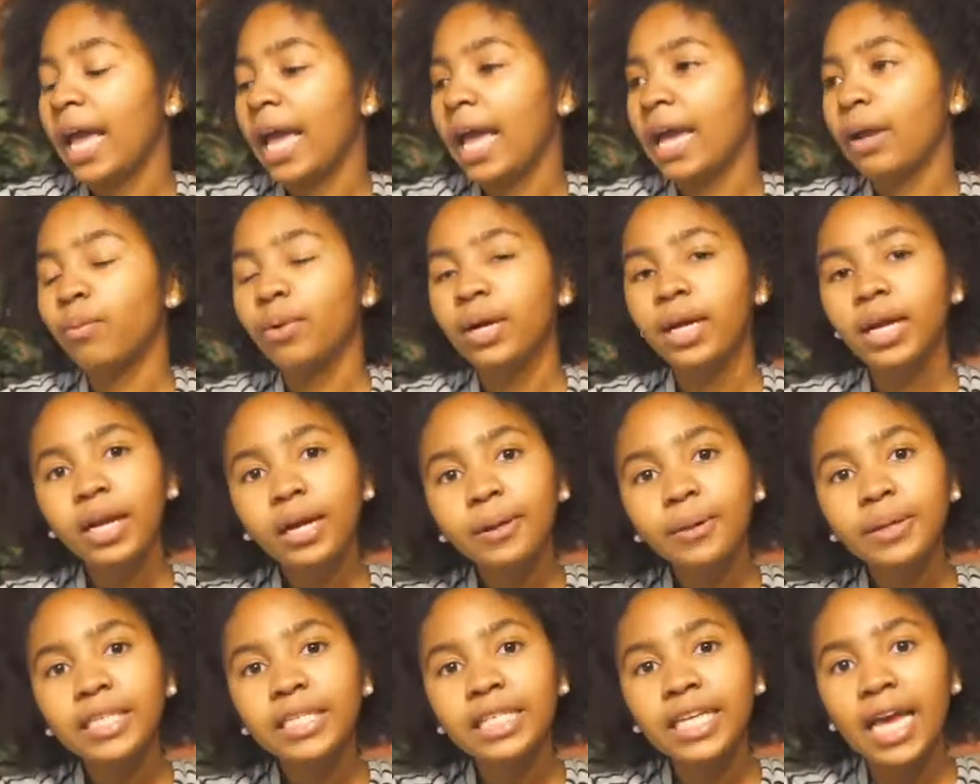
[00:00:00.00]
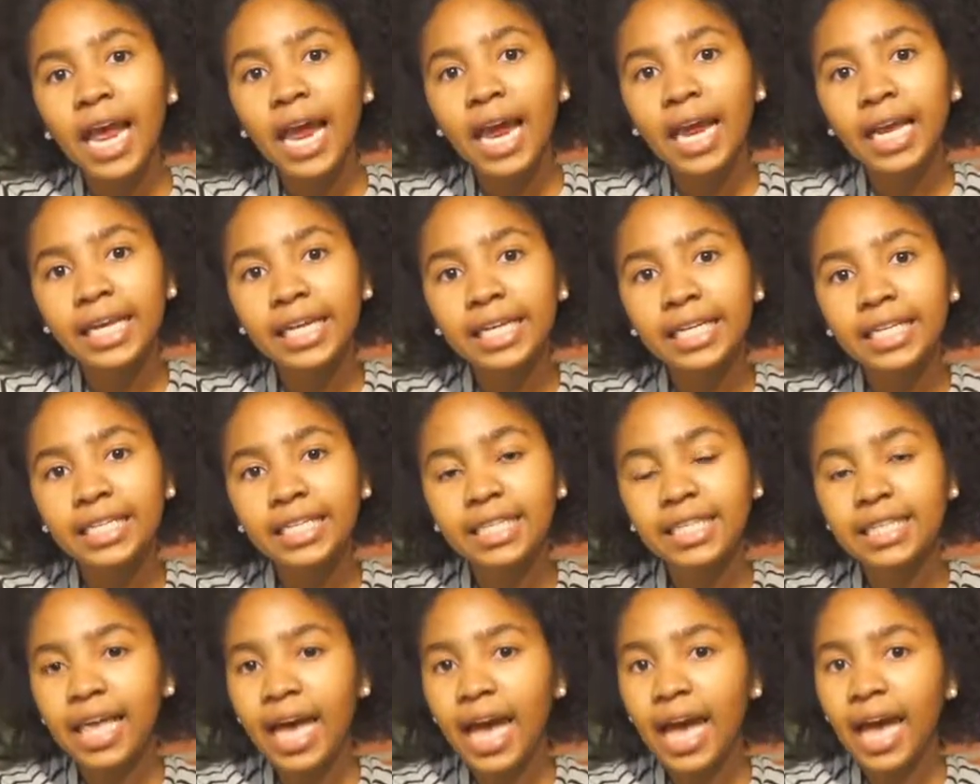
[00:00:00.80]
And what he was saying
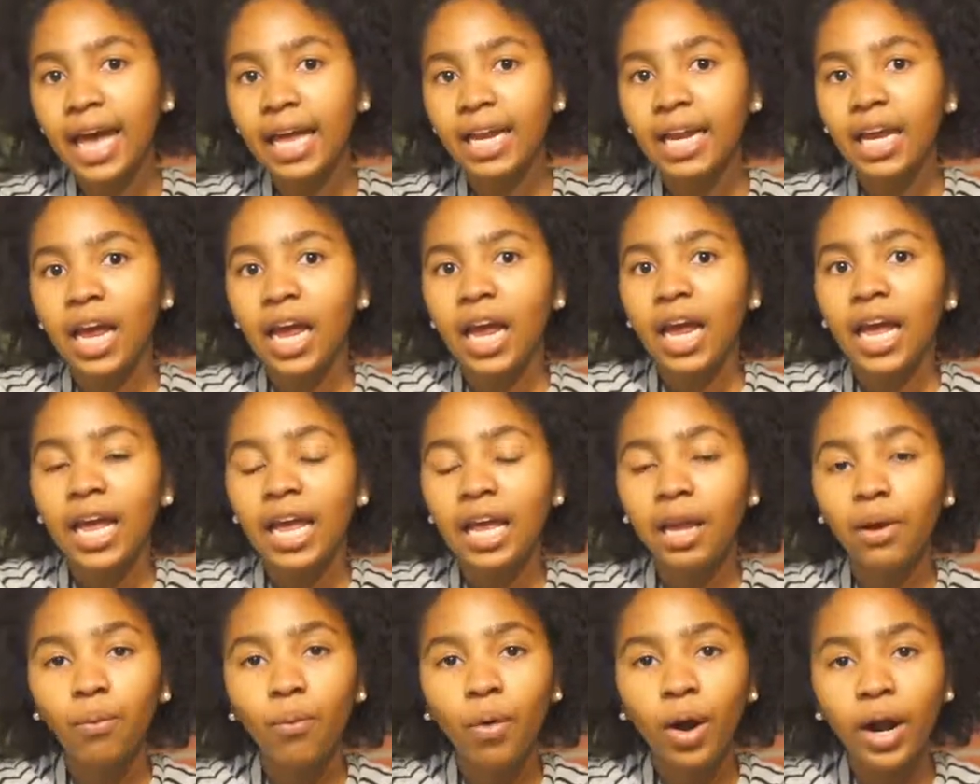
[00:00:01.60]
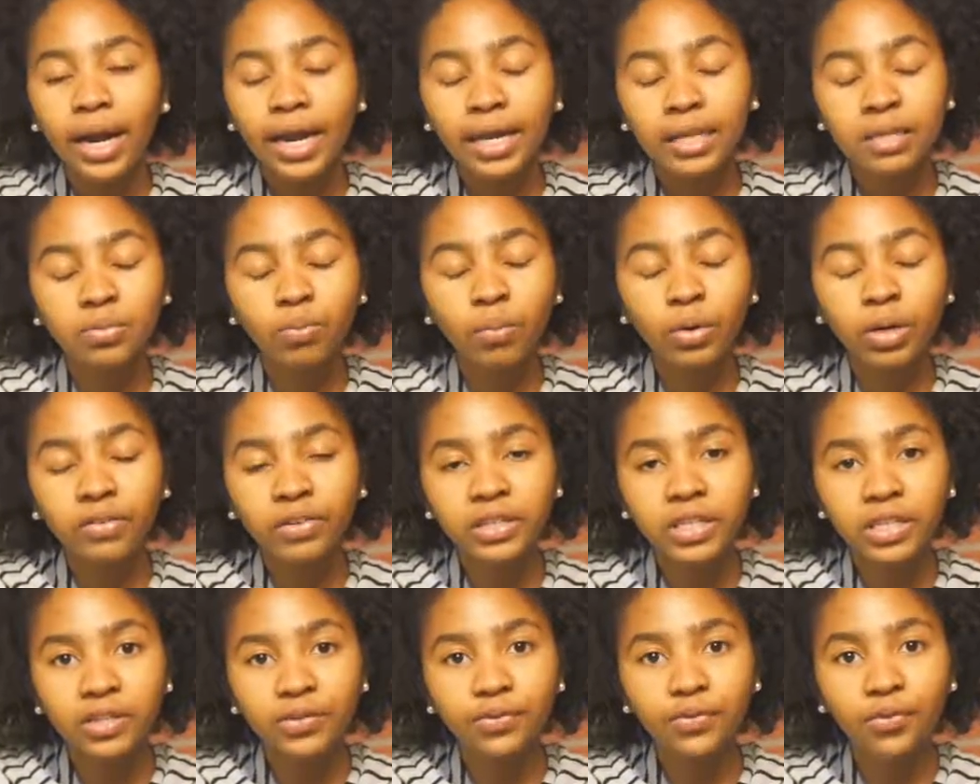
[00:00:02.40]
is that one of
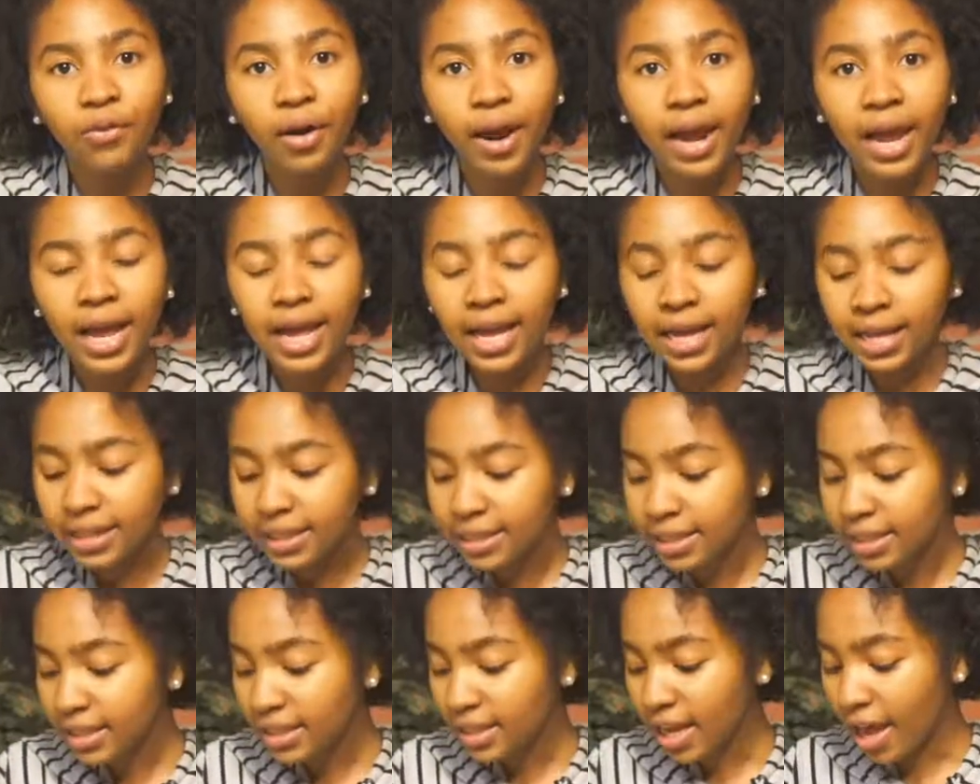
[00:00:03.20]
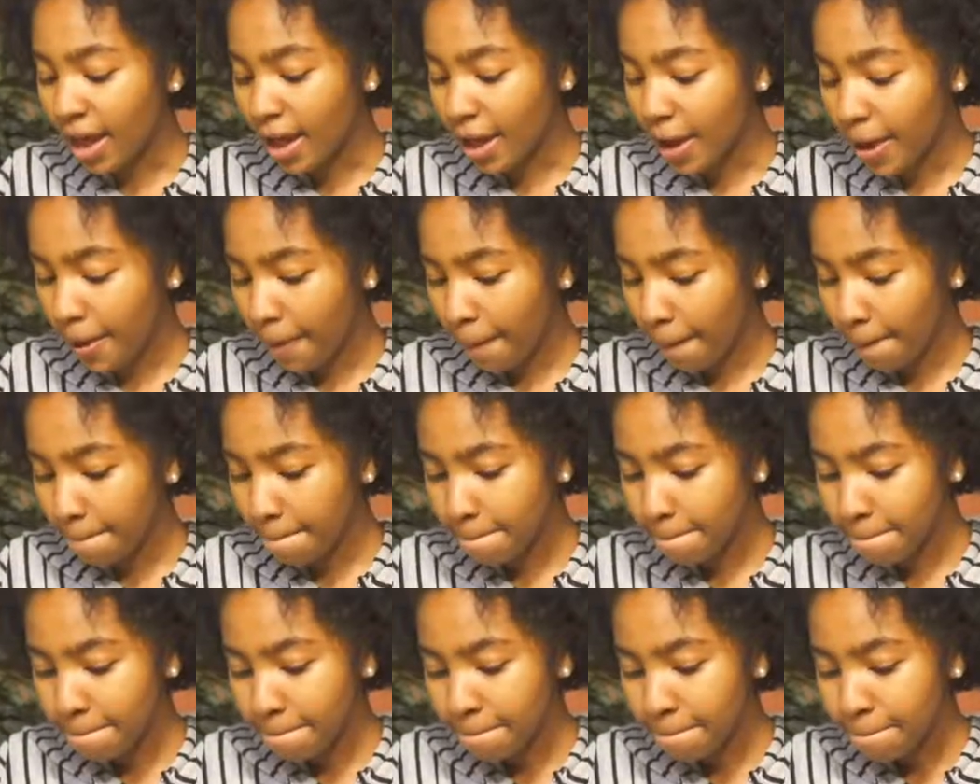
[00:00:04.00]
his friends
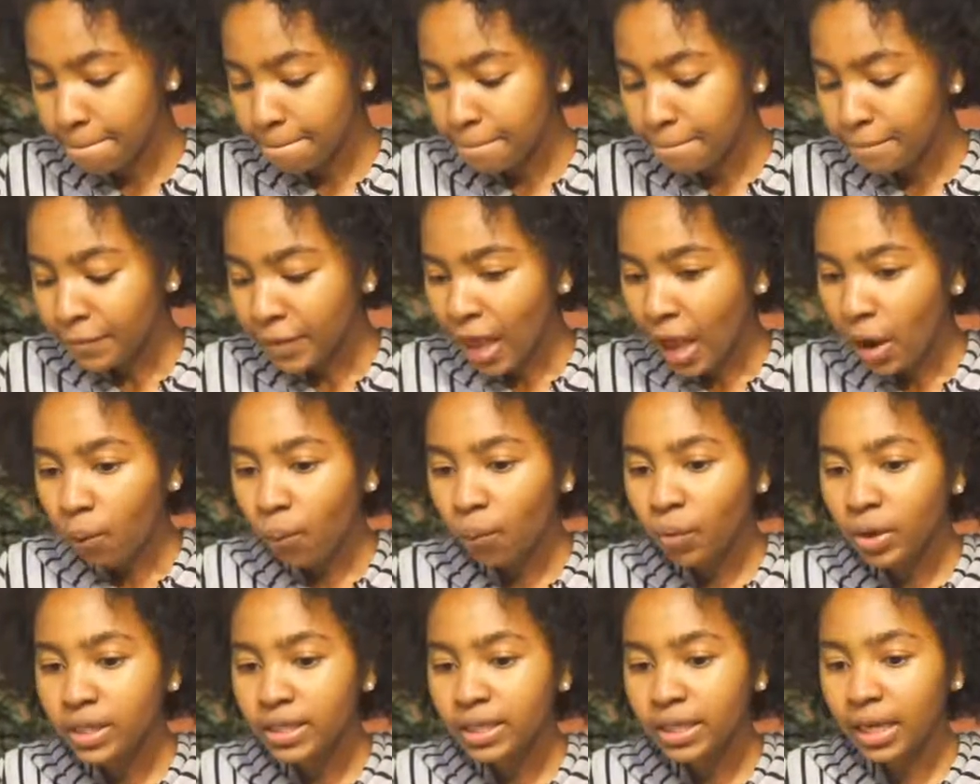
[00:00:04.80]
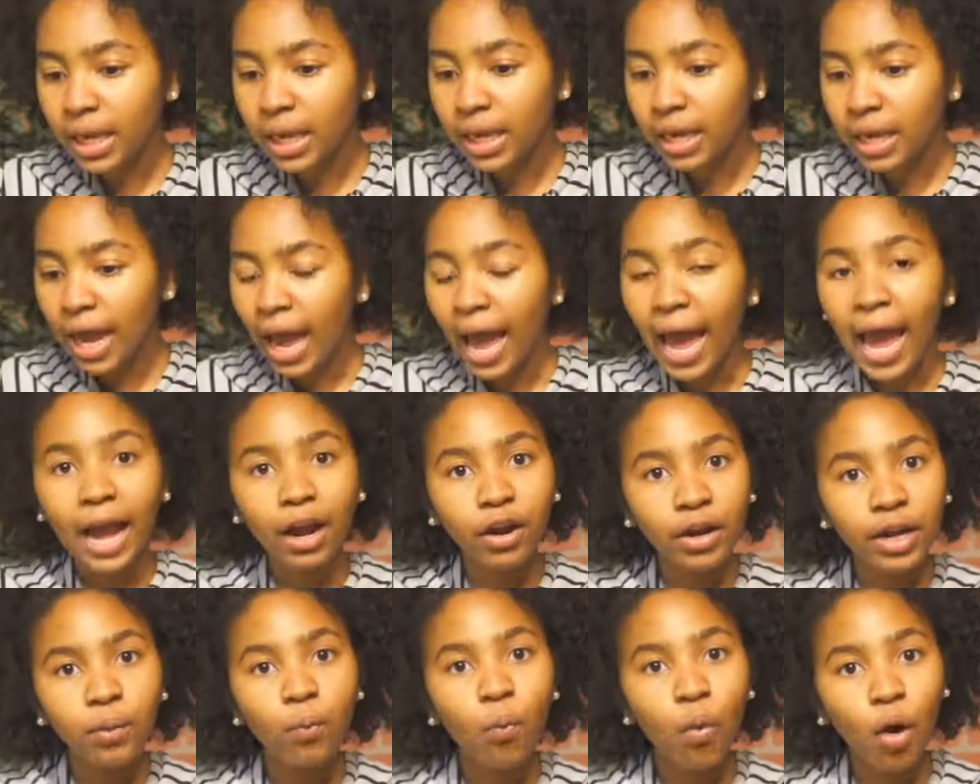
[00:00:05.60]
was
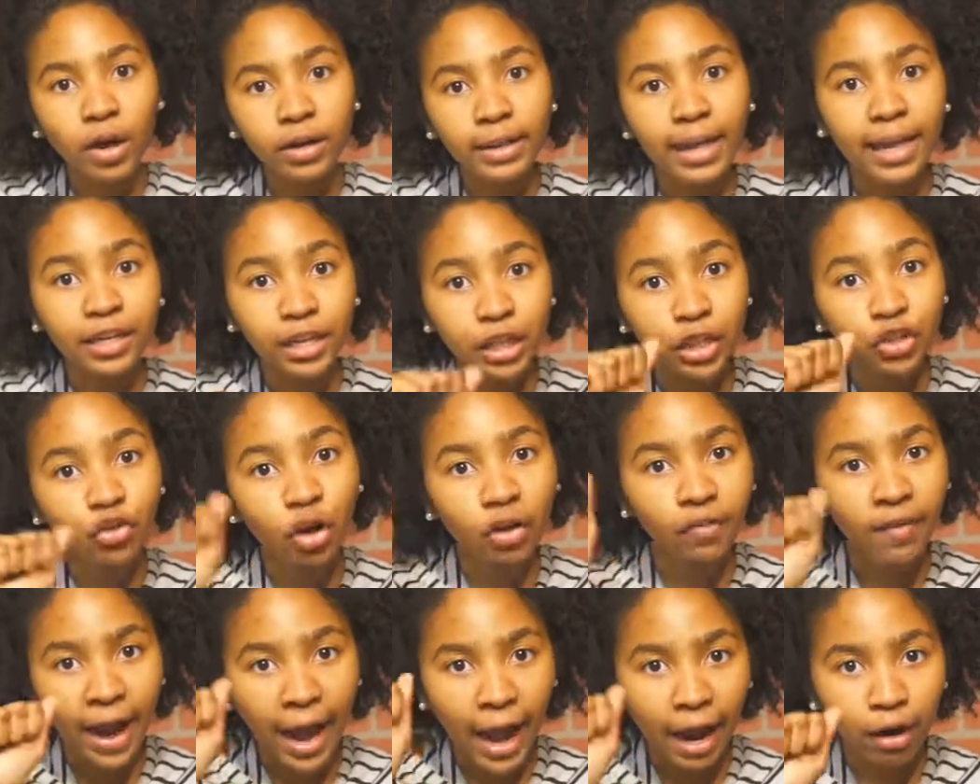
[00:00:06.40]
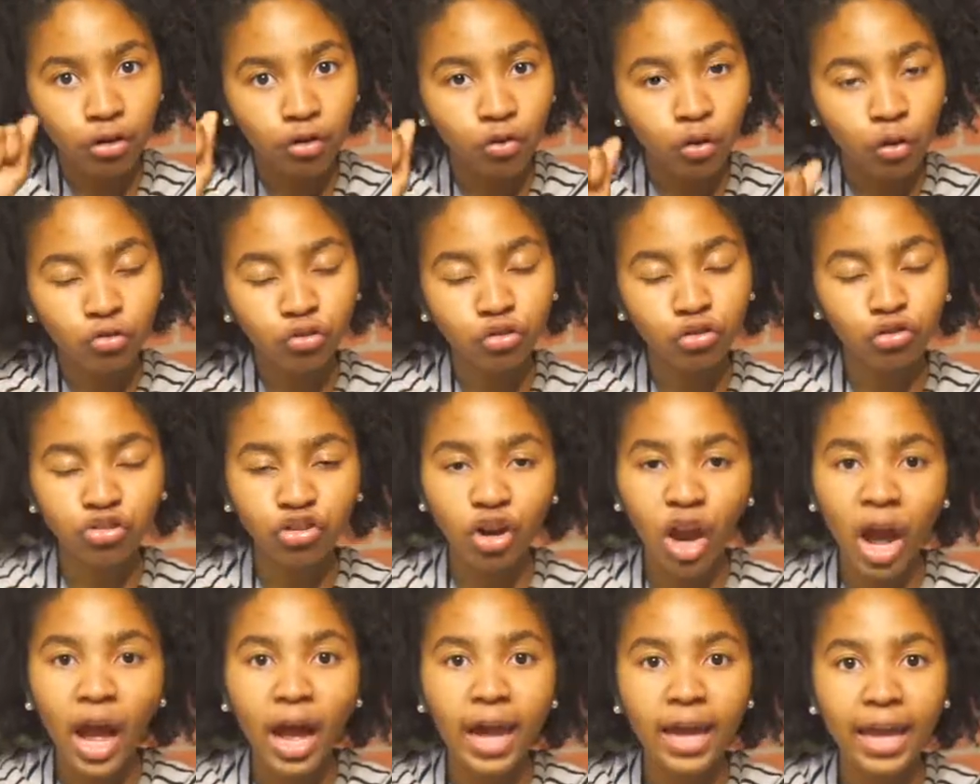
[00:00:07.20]
he drove an agriculture
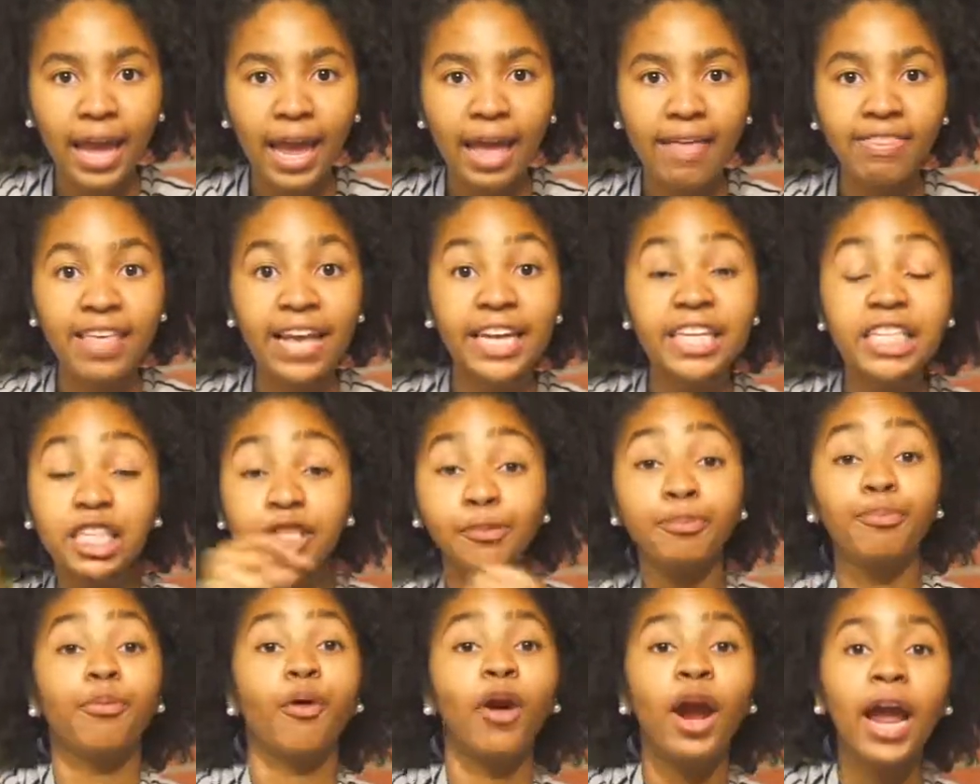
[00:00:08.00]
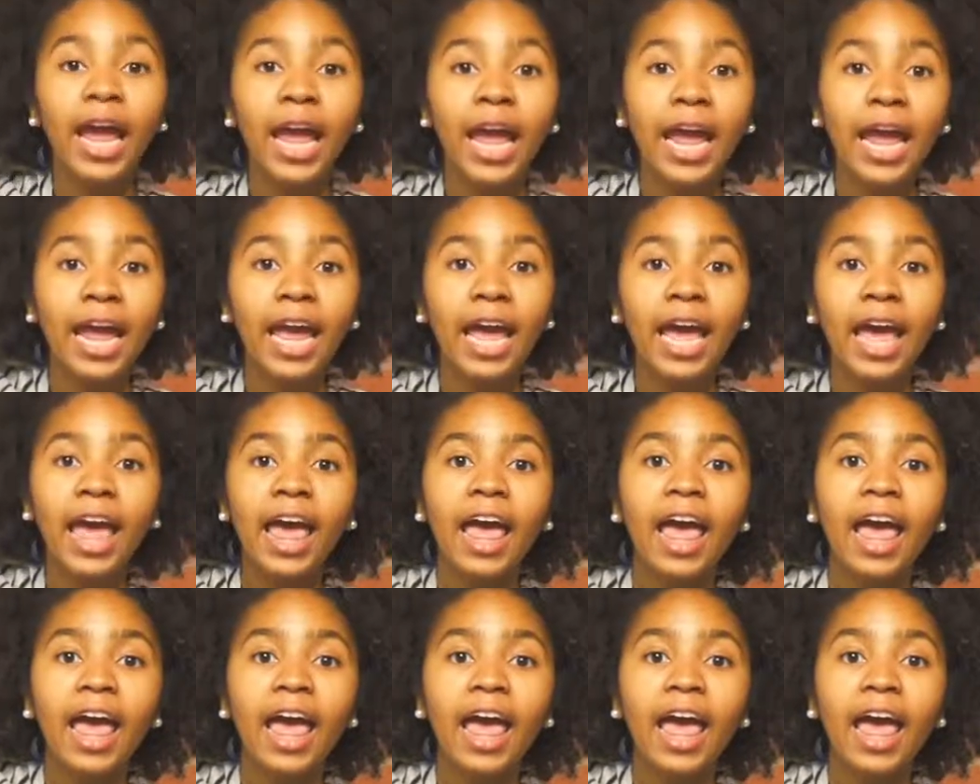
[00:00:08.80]
truck, and they spray